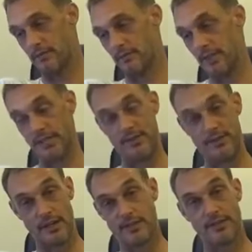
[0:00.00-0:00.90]
But it's
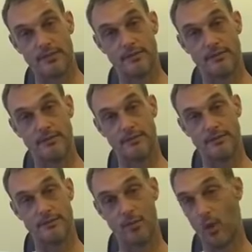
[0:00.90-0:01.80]
just
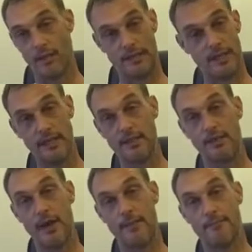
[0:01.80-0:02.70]
1
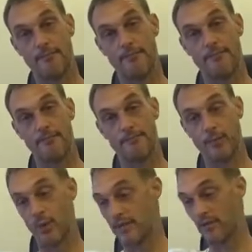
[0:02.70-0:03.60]
kilogram.
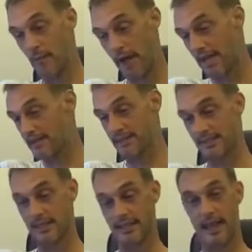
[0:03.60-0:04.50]
Whatever mass
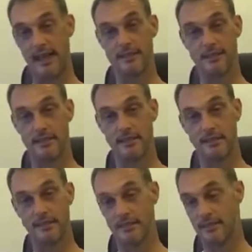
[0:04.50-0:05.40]
it has,
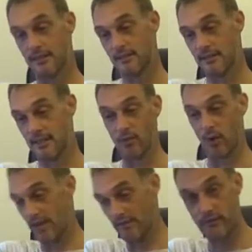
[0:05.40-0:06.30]
in
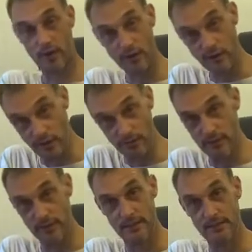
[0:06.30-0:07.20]
whatever volume
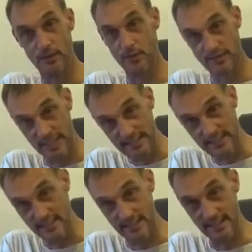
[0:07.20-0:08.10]
or
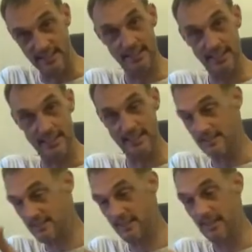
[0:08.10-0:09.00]
density it
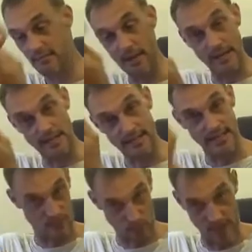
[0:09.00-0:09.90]
is, makes
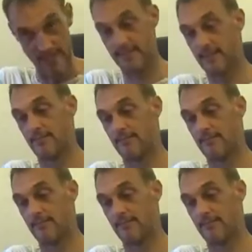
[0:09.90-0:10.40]
its weight.